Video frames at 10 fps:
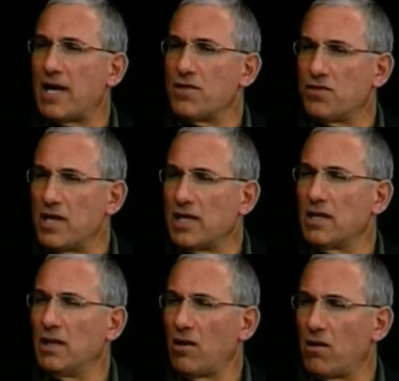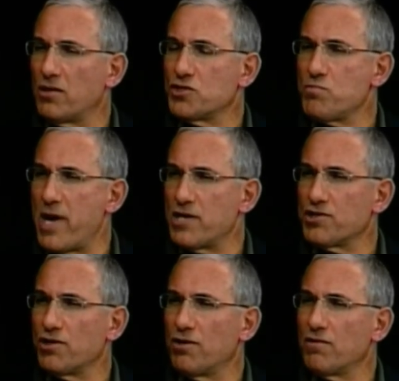think in large
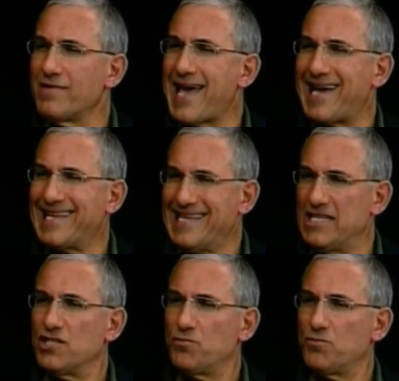measure that is